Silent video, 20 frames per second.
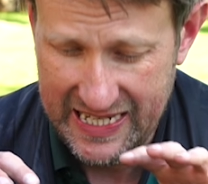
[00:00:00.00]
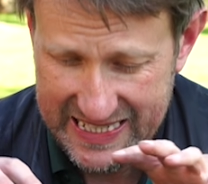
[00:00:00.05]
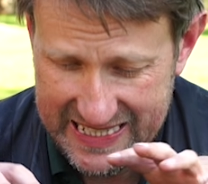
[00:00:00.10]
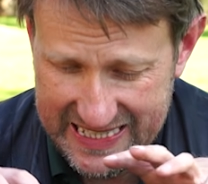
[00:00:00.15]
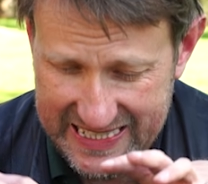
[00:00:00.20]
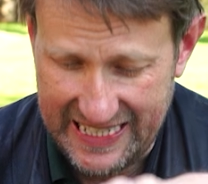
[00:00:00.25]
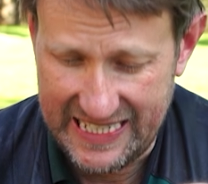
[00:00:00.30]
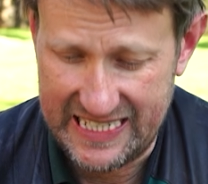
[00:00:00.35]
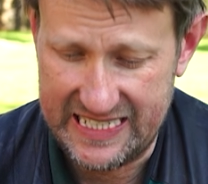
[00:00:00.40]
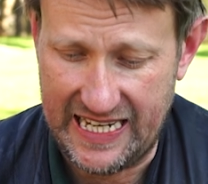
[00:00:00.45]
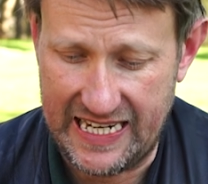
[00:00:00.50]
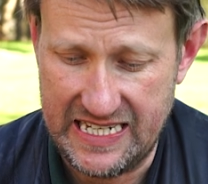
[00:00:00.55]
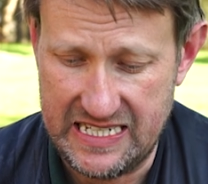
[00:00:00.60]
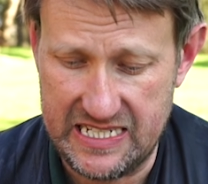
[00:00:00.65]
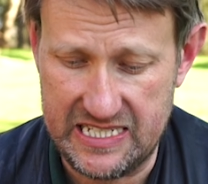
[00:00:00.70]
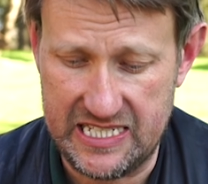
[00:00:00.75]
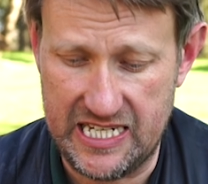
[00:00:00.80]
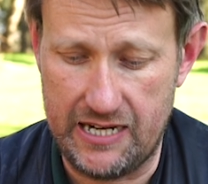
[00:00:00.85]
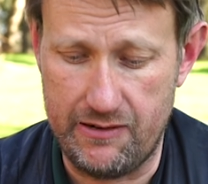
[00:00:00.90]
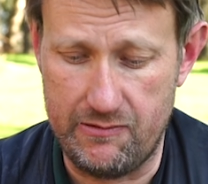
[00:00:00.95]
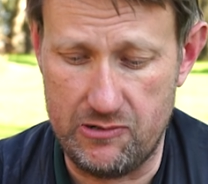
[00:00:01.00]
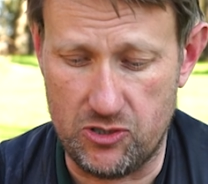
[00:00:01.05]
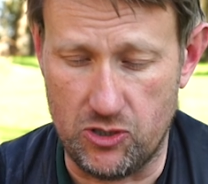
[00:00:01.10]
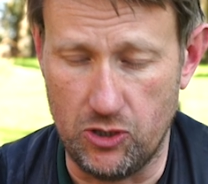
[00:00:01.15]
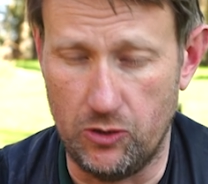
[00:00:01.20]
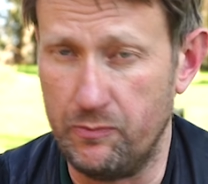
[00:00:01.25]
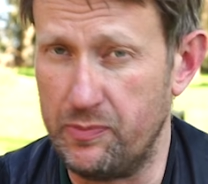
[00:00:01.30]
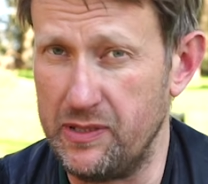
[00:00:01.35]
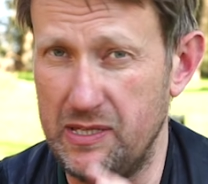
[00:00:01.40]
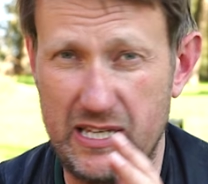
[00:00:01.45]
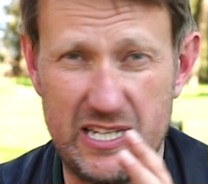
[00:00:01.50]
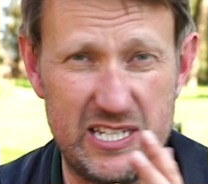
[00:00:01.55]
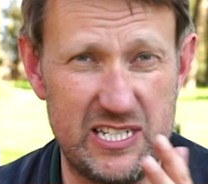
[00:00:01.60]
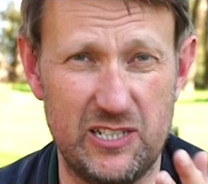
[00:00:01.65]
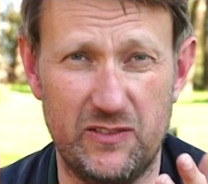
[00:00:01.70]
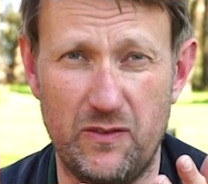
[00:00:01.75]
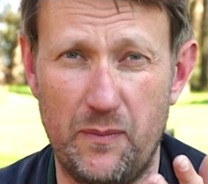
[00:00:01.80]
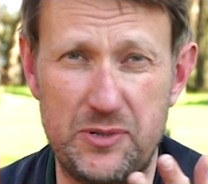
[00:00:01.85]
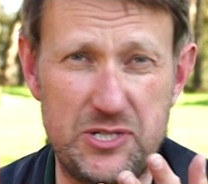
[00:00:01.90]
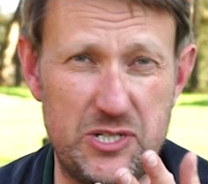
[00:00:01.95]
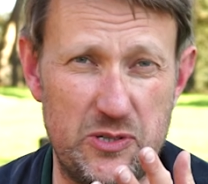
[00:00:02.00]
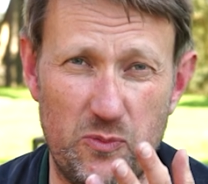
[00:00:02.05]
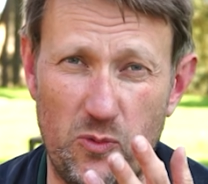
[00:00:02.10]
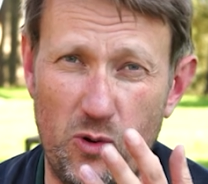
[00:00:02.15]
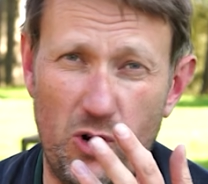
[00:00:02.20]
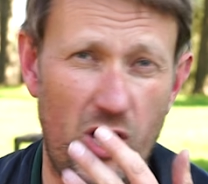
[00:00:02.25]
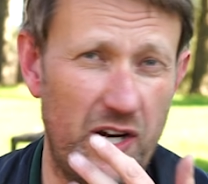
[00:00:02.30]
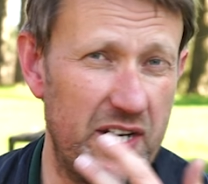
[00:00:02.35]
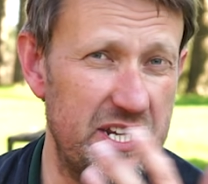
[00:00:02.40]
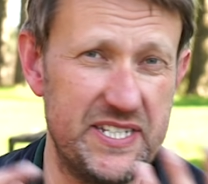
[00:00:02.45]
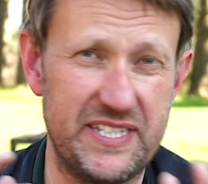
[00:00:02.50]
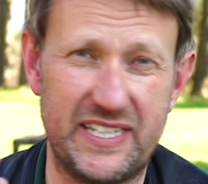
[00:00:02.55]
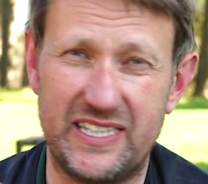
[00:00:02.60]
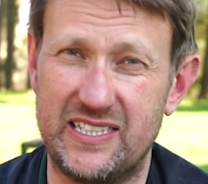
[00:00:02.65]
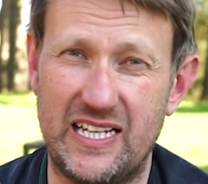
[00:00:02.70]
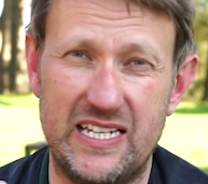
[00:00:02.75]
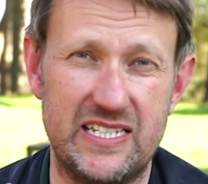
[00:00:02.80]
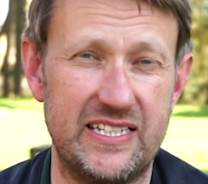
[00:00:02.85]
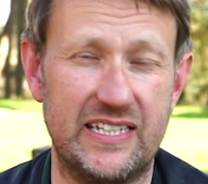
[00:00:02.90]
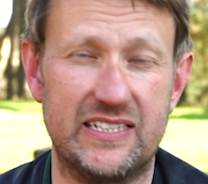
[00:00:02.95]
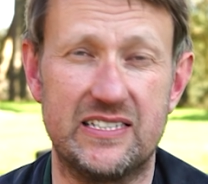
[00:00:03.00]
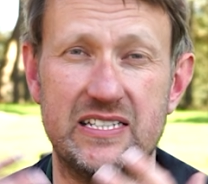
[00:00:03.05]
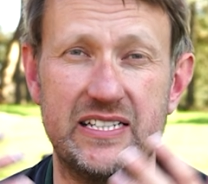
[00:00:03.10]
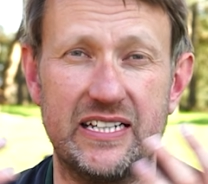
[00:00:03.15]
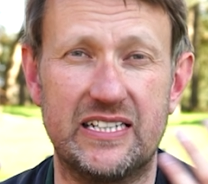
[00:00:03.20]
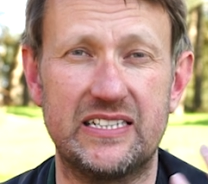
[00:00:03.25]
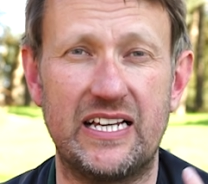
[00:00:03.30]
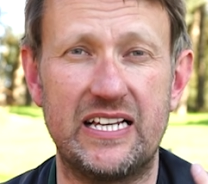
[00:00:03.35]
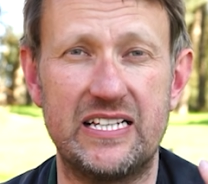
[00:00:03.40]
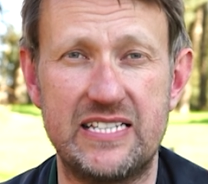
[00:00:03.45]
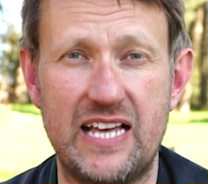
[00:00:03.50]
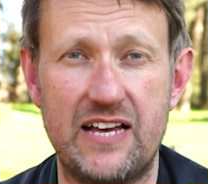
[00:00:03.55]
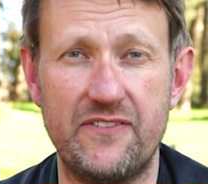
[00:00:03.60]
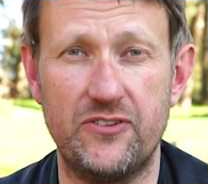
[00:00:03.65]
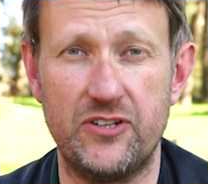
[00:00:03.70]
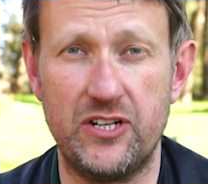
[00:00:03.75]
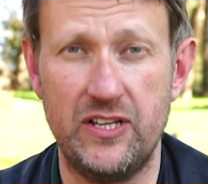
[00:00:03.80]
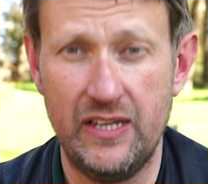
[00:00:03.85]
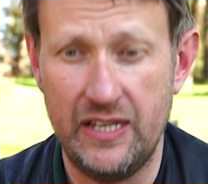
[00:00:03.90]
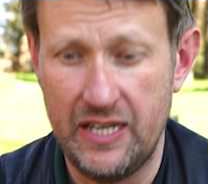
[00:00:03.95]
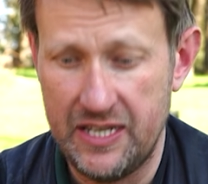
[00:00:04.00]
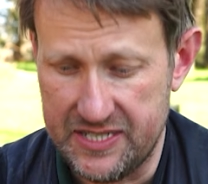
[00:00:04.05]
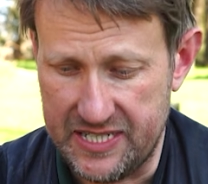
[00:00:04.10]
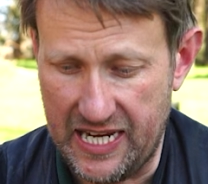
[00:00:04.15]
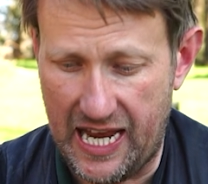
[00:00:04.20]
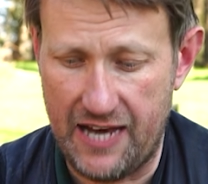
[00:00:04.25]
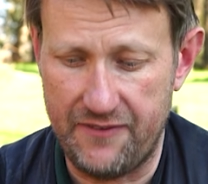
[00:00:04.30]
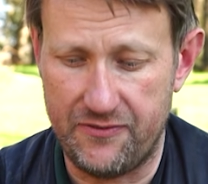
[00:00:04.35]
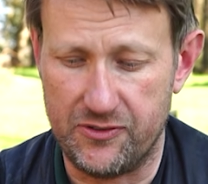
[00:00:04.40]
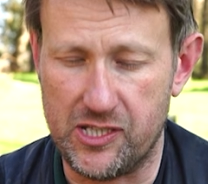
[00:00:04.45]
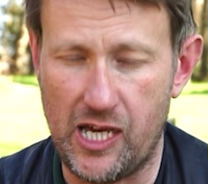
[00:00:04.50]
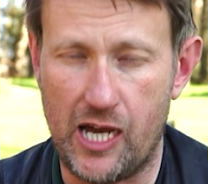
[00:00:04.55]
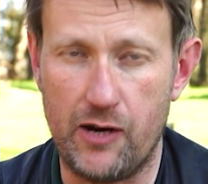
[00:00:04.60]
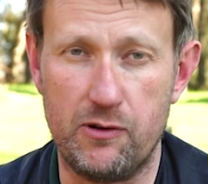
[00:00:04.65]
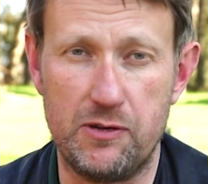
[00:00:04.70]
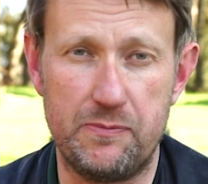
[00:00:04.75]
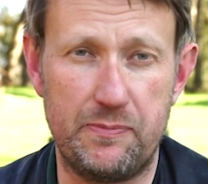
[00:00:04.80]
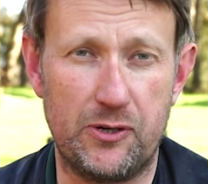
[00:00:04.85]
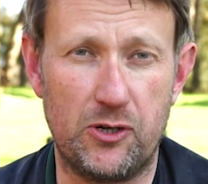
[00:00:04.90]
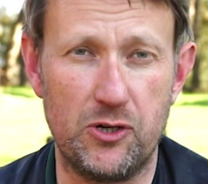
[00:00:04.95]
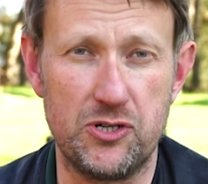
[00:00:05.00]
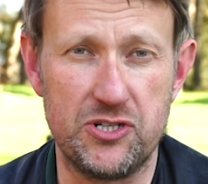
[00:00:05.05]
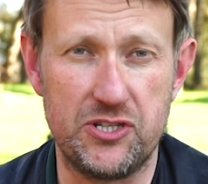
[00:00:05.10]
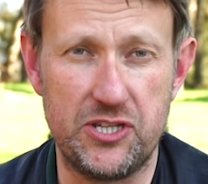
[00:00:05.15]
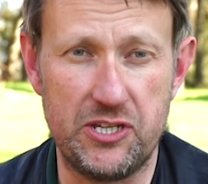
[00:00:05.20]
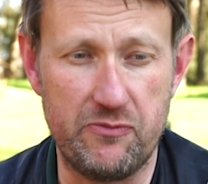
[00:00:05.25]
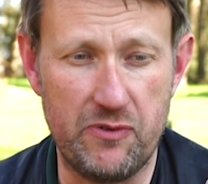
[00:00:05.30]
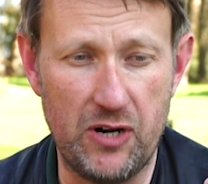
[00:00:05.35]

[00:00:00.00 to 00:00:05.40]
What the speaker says: 680 series gun, be it a Silver Pigeon 1, a 686, a 687 to have a go with, because the